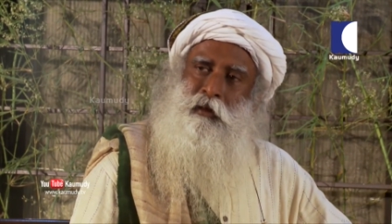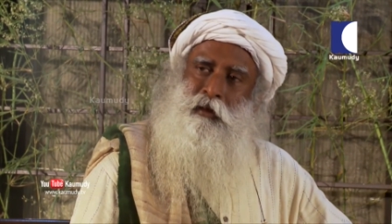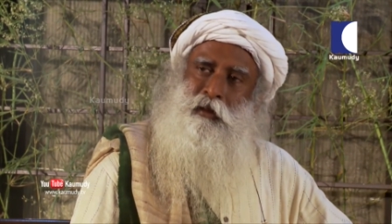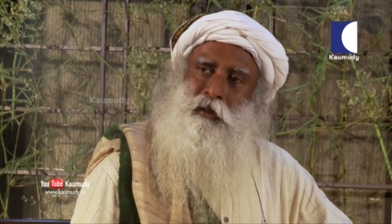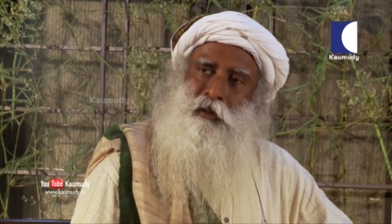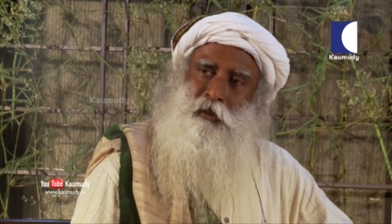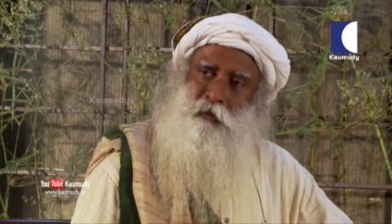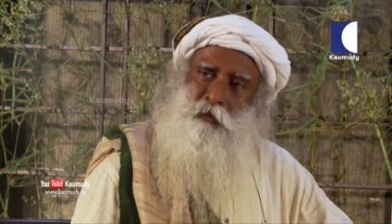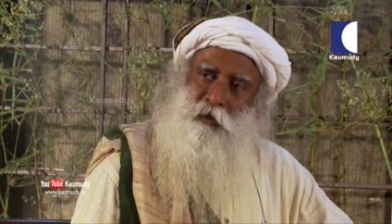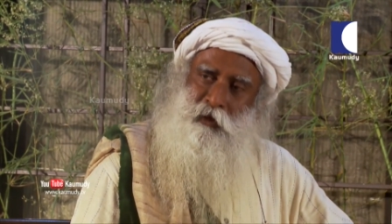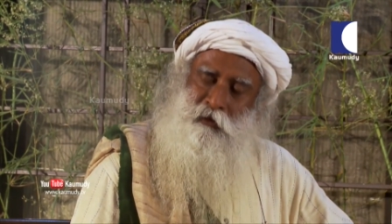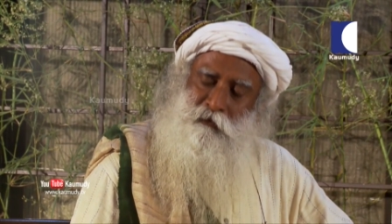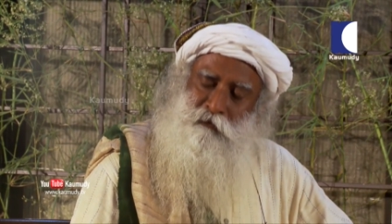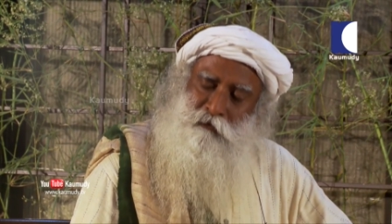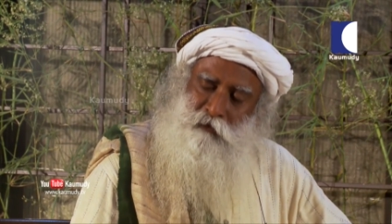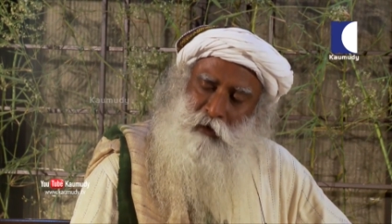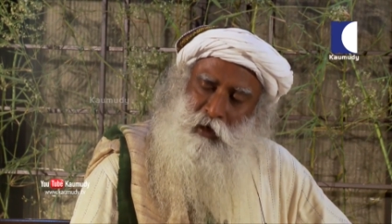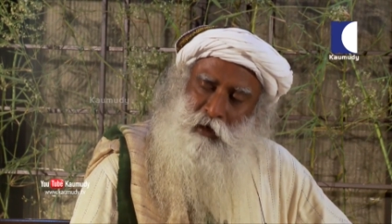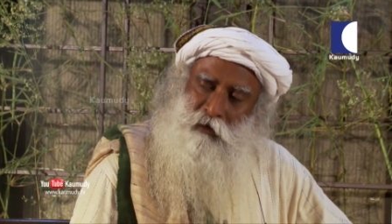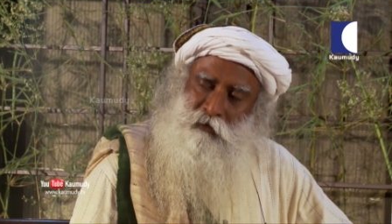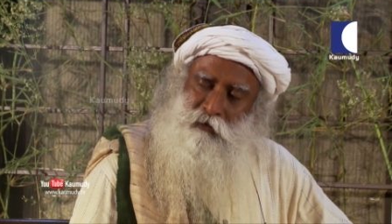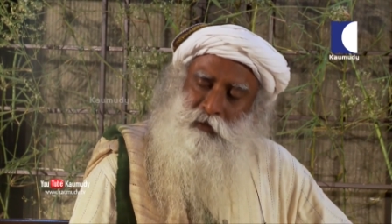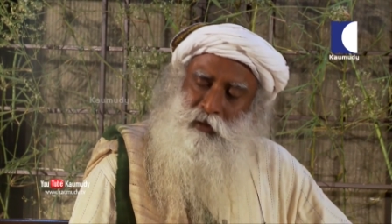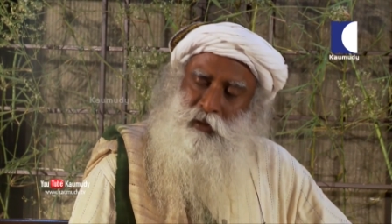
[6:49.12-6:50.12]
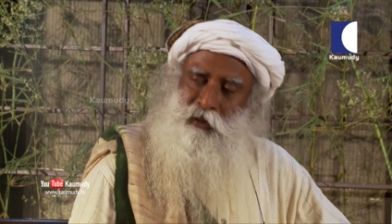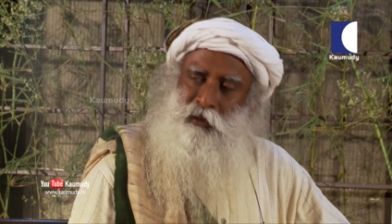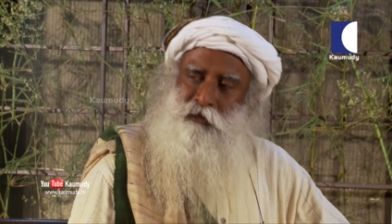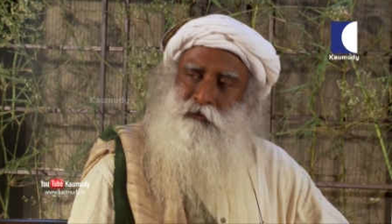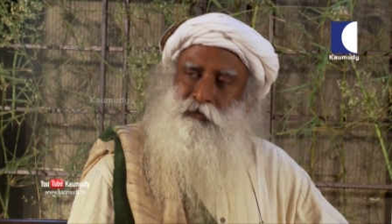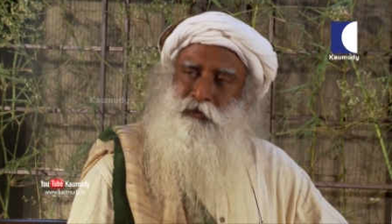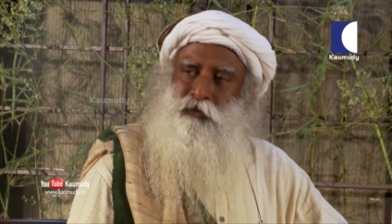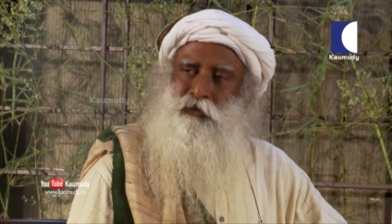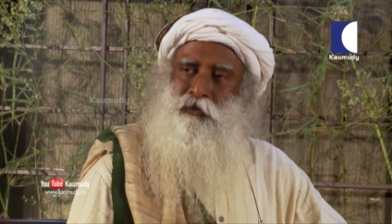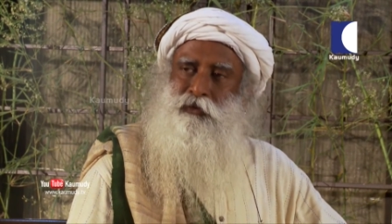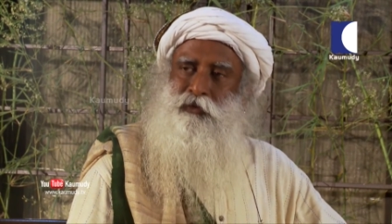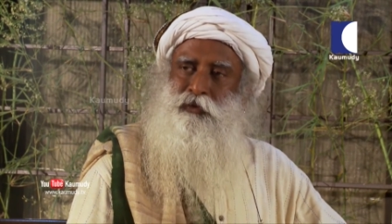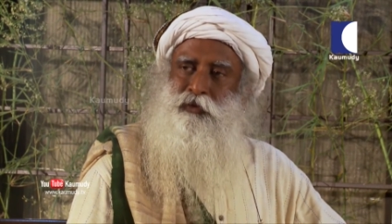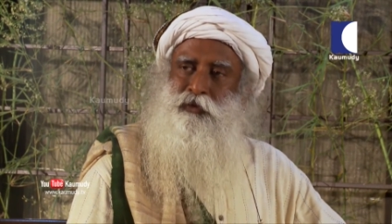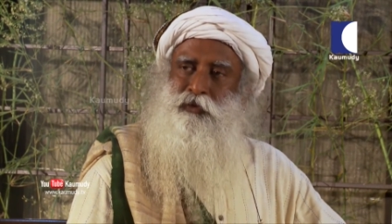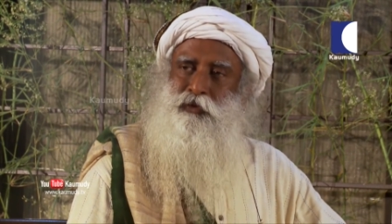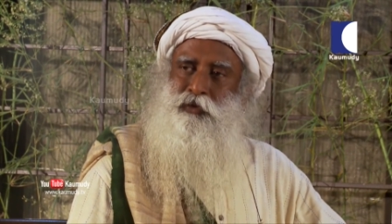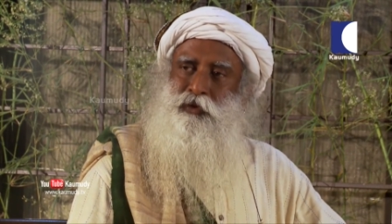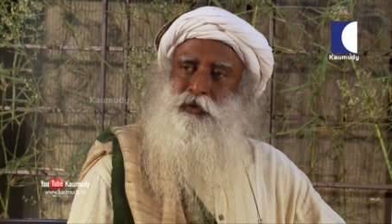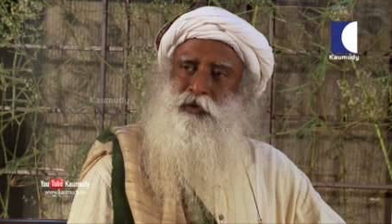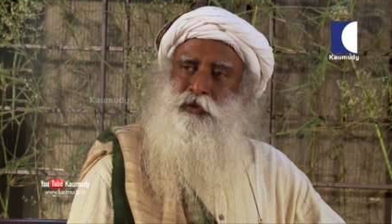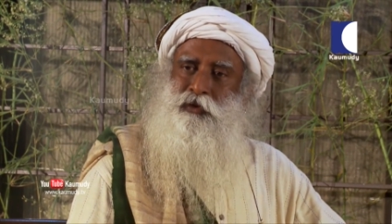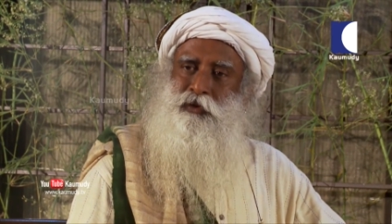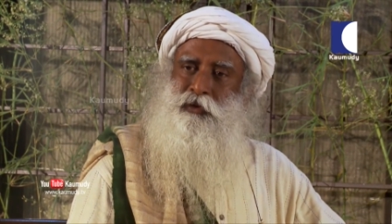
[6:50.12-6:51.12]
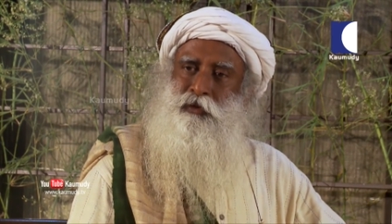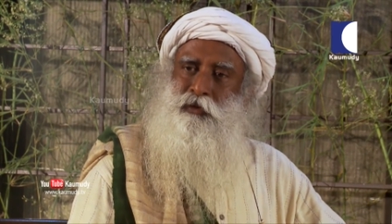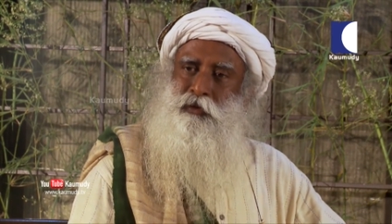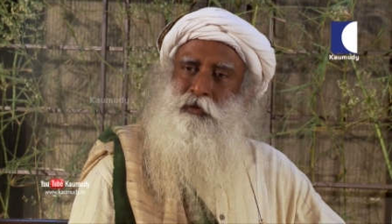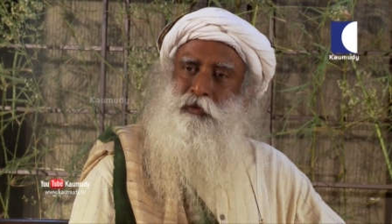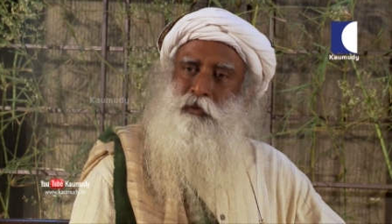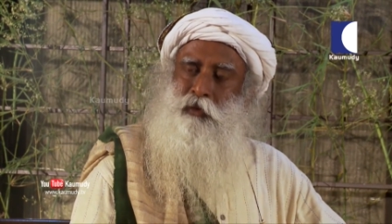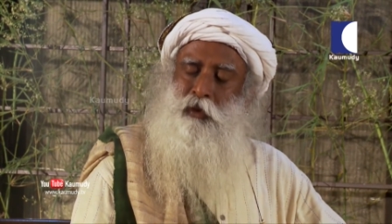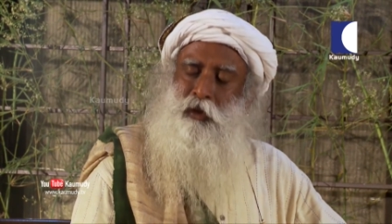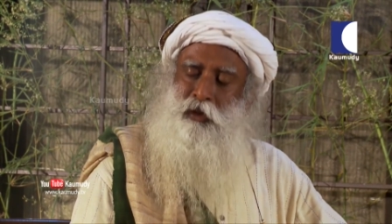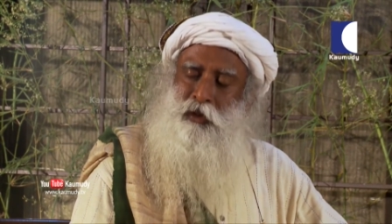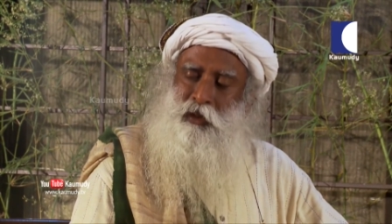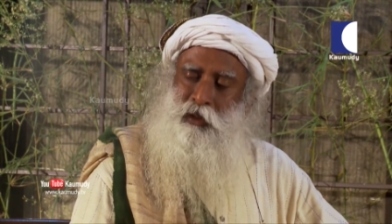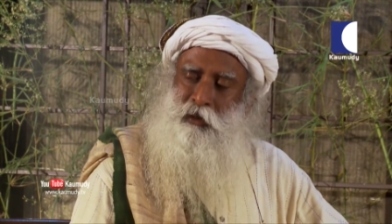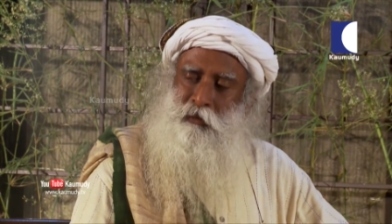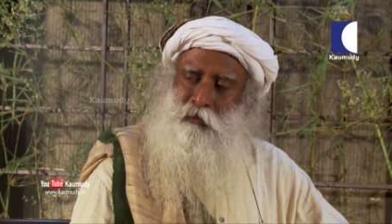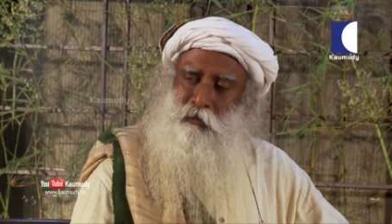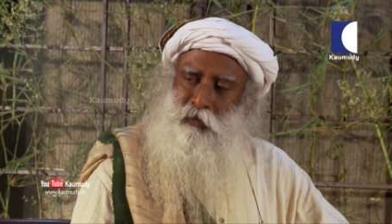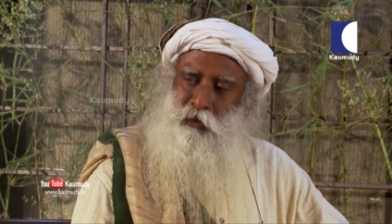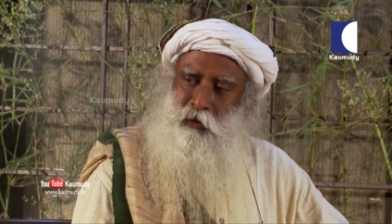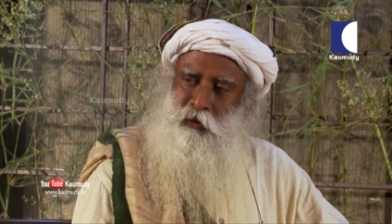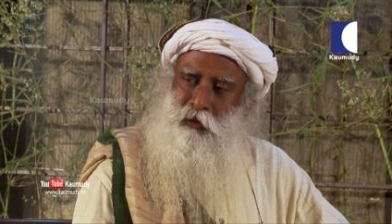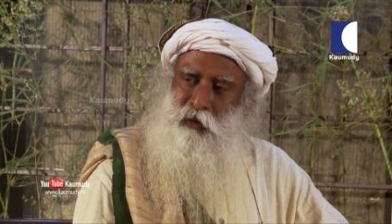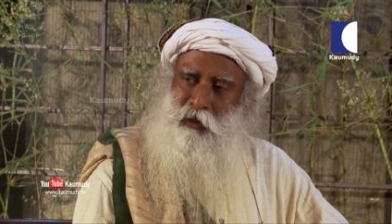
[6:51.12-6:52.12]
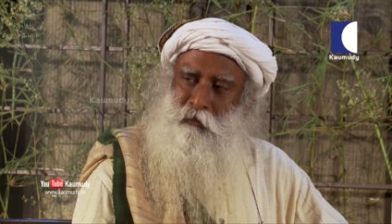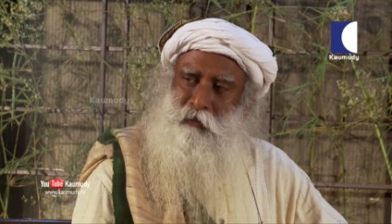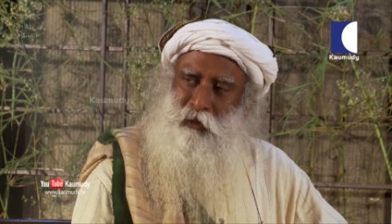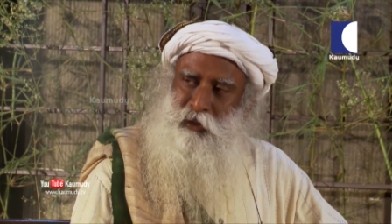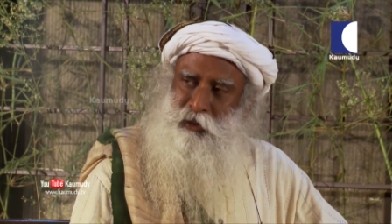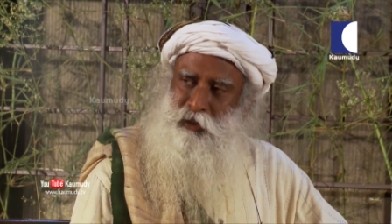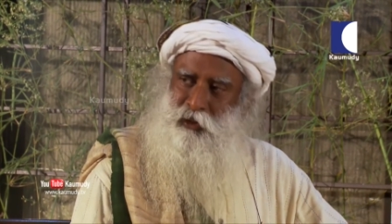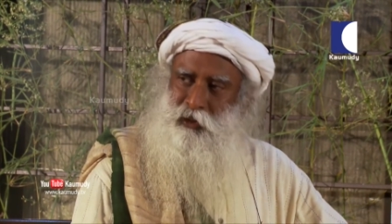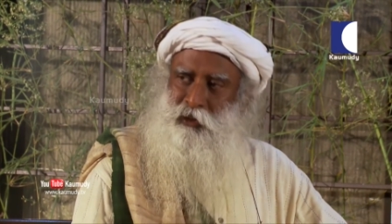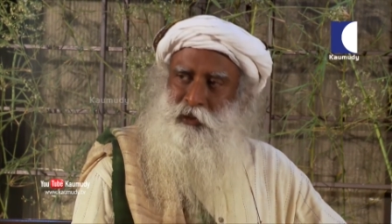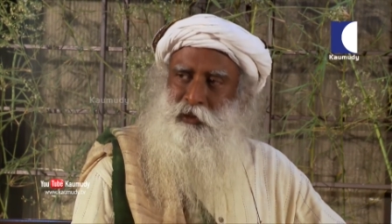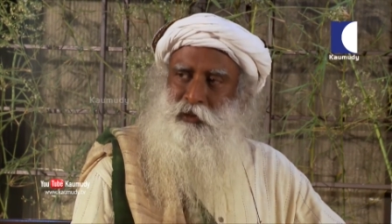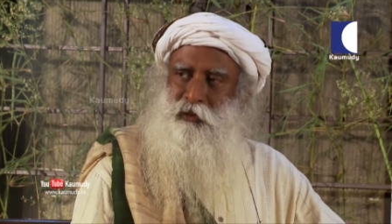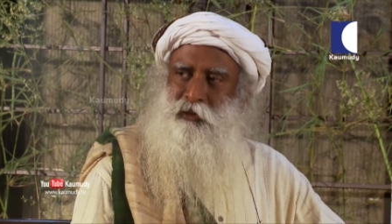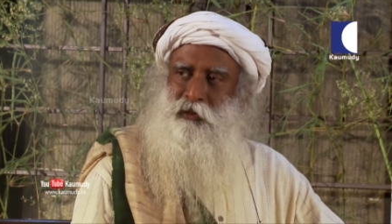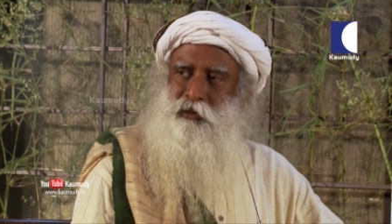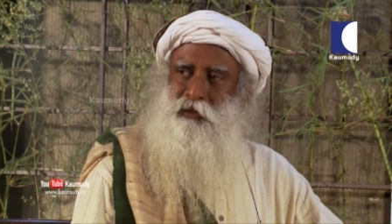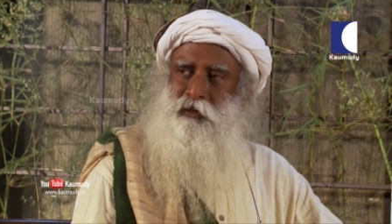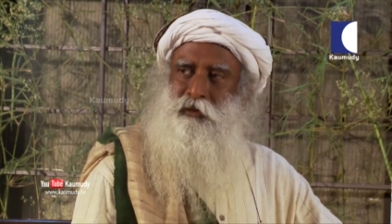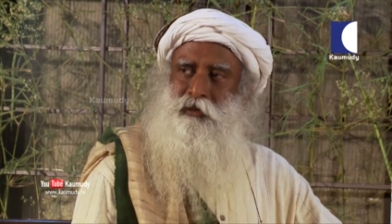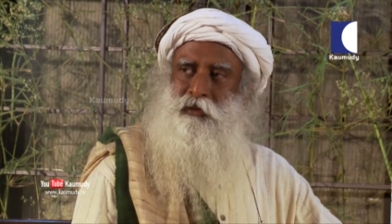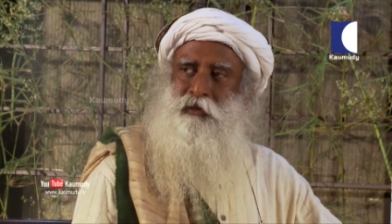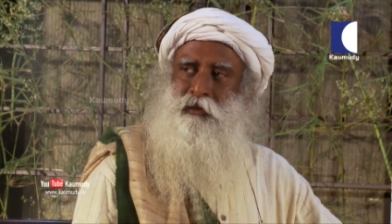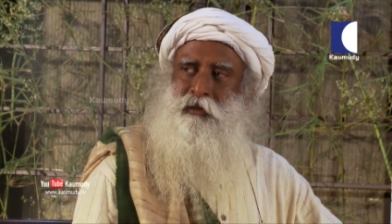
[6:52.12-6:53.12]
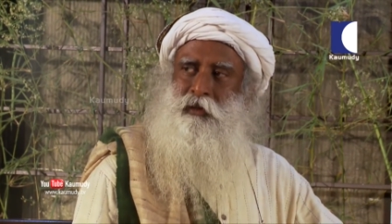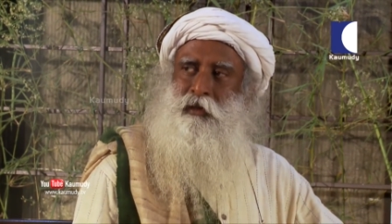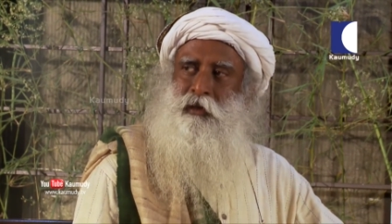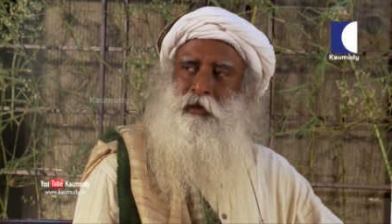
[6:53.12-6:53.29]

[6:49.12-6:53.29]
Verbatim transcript: It has been found that if you use water imploding machines,